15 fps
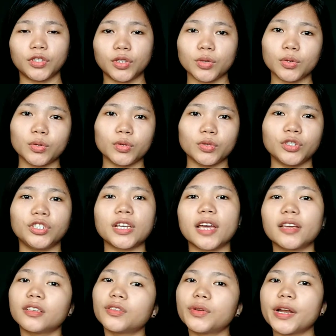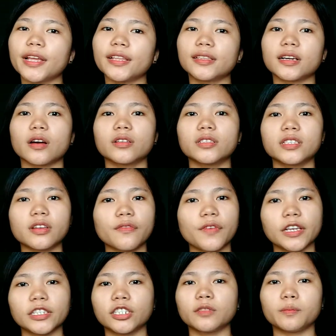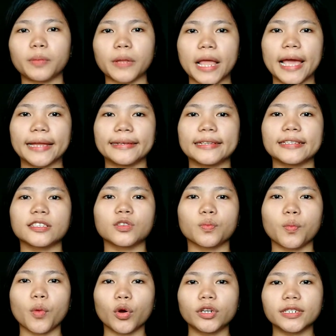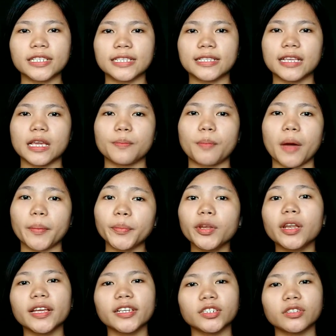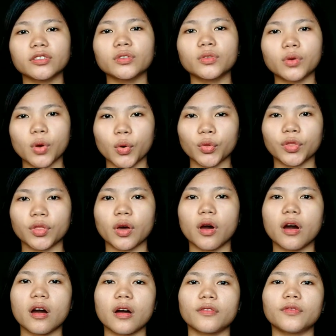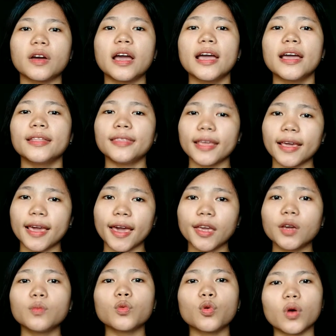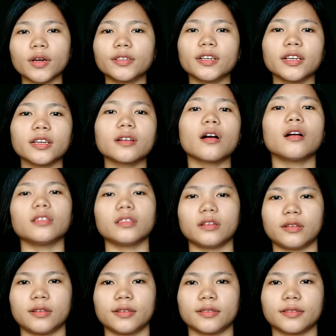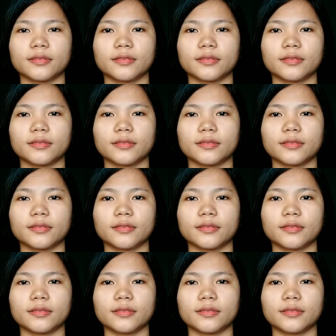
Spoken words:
to generate a conservation plan that supports the population growth of Decayum quadricolor.